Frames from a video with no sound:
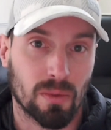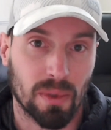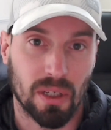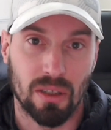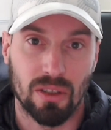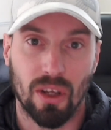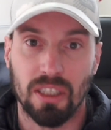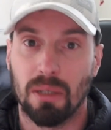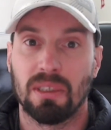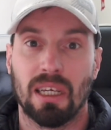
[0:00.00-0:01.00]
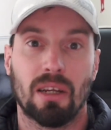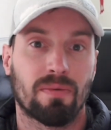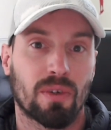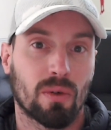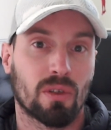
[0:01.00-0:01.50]
because 90% of
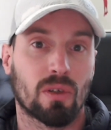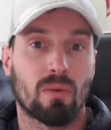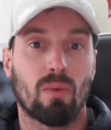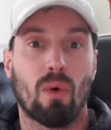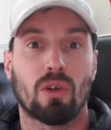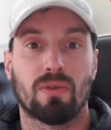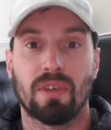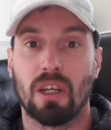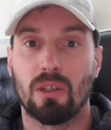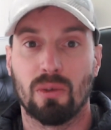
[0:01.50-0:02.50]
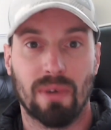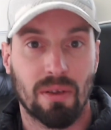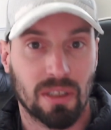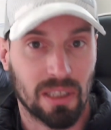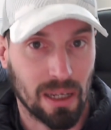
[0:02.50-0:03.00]
viewers watch videos
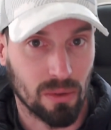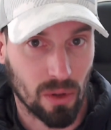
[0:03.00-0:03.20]
without the sound